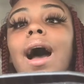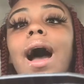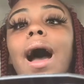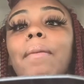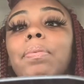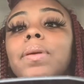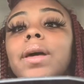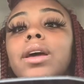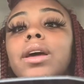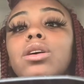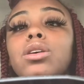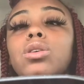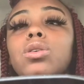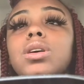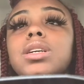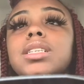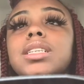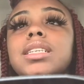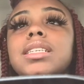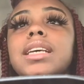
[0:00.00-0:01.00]
I plan on
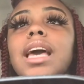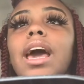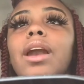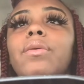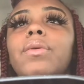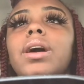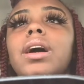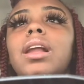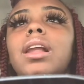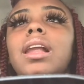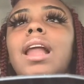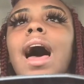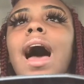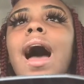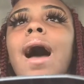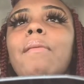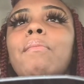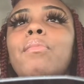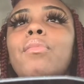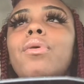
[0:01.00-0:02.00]
going to the skating rink a
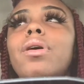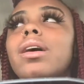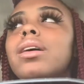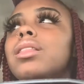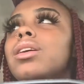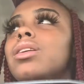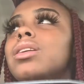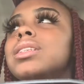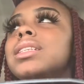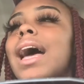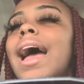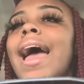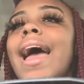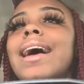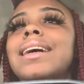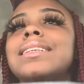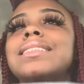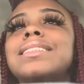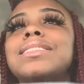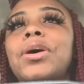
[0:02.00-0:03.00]
lot more, though, because I
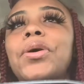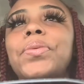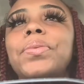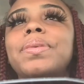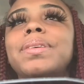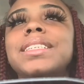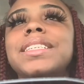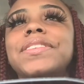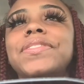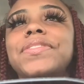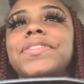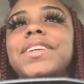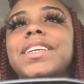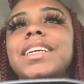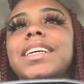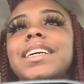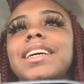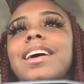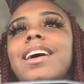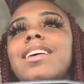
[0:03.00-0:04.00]
had so much
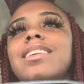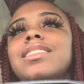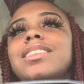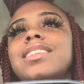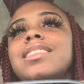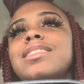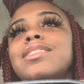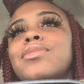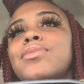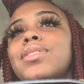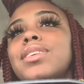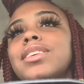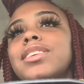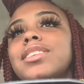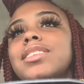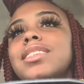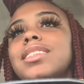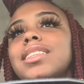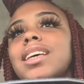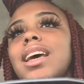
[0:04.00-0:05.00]
fun. Y'all just don't
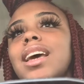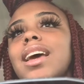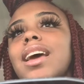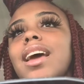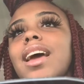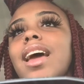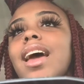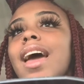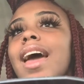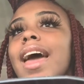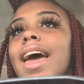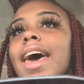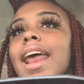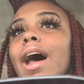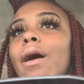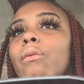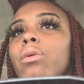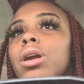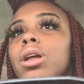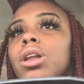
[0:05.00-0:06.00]
understand.
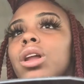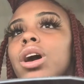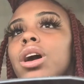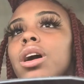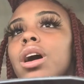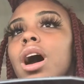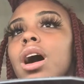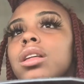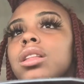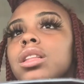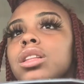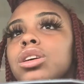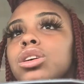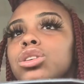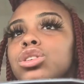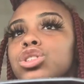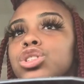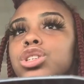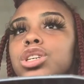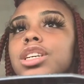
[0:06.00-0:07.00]
And I want to learn all the
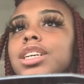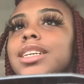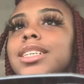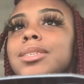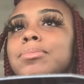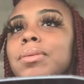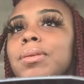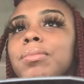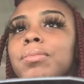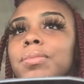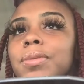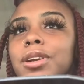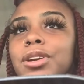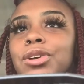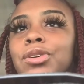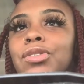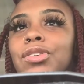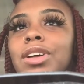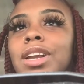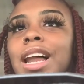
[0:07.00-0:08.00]
little tricks people be
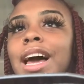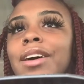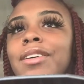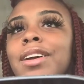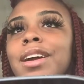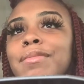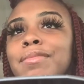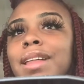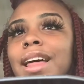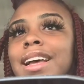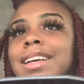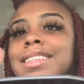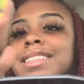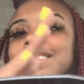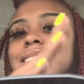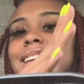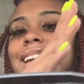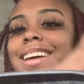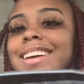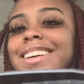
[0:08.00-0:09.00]
doing. Like, really,
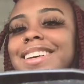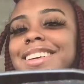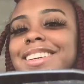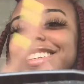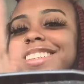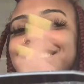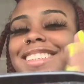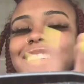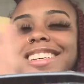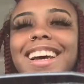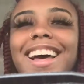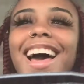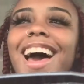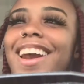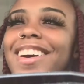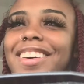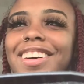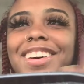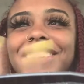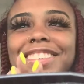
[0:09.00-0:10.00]
like, like,
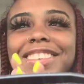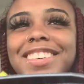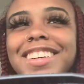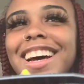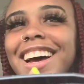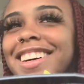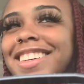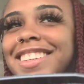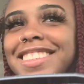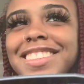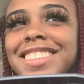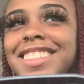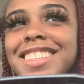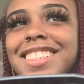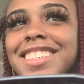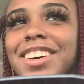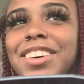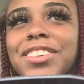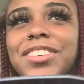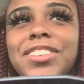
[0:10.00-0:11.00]
I don't know. It's
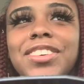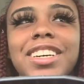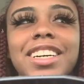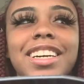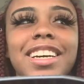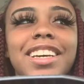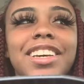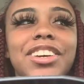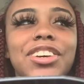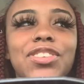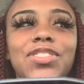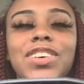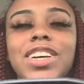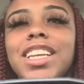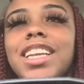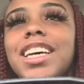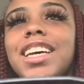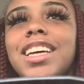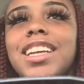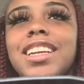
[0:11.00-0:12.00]
just so cute.
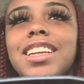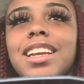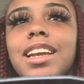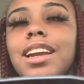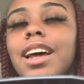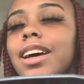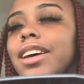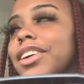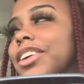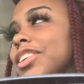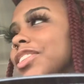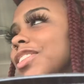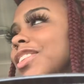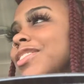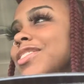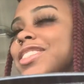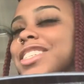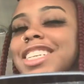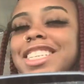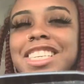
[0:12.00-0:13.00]
And then, not cute,
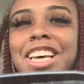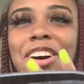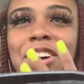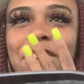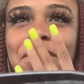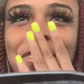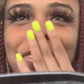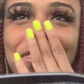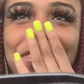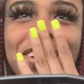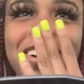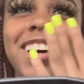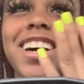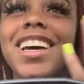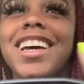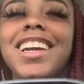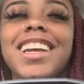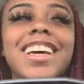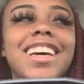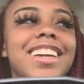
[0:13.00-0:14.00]
it was just so cool.
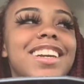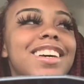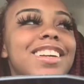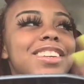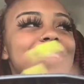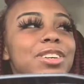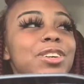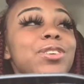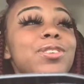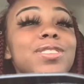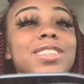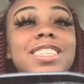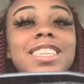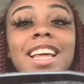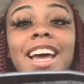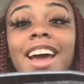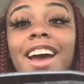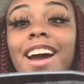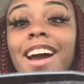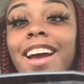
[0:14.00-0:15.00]
And then the dudes
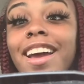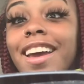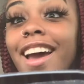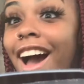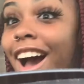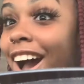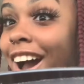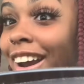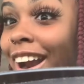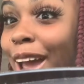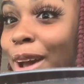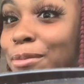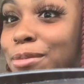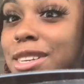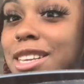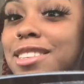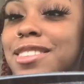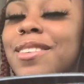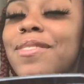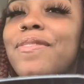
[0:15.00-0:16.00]
there, y'all, they
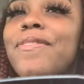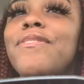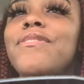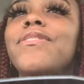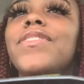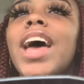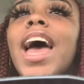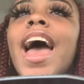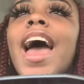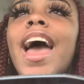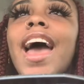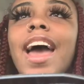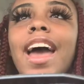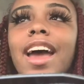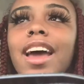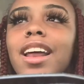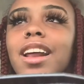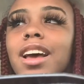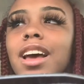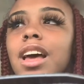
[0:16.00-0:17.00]
was
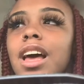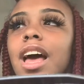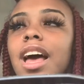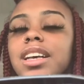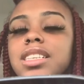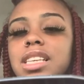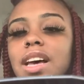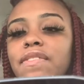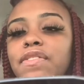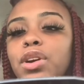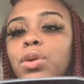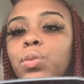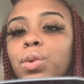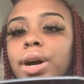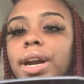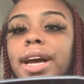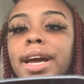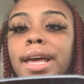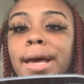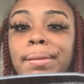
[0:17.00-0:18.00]
fine. Except for the
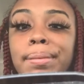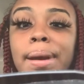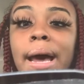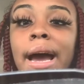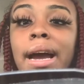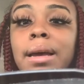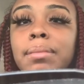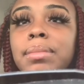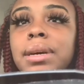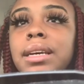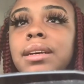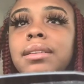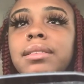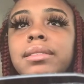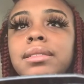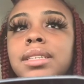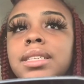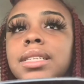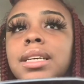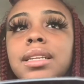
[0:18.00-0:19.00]
one that kept knocking
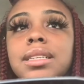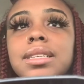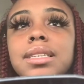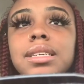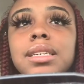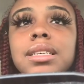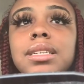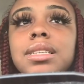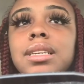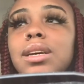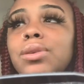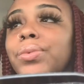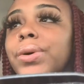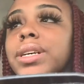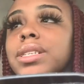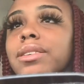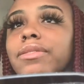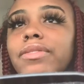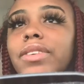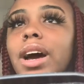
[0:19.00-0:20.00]
me senseless. He
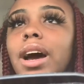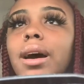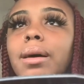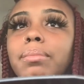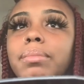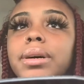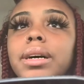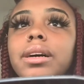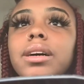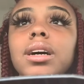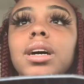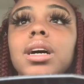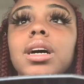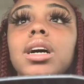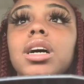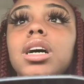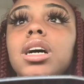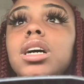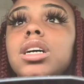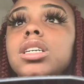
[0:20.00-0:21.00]
wasn't fine, but
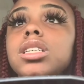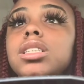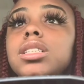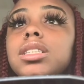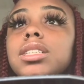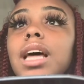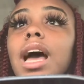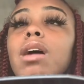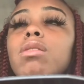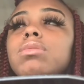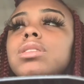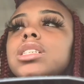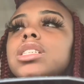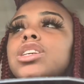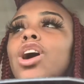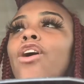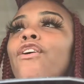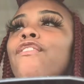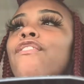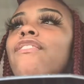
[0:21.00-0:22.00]
they was
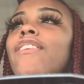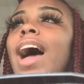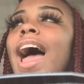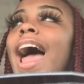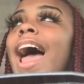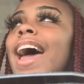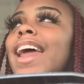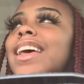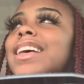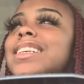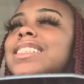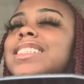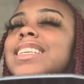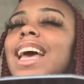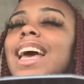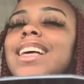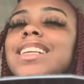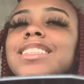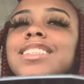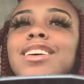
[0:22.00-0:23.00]
so fine and
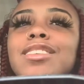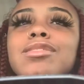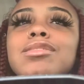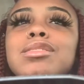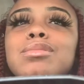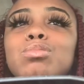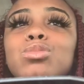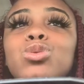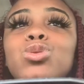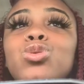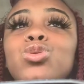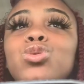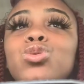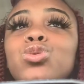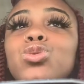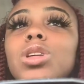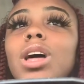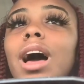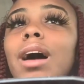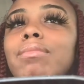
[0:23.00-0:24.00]
skating so
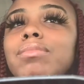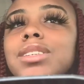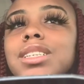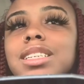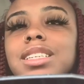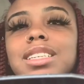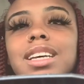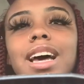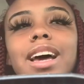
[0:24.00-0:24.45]
smooth. I'm just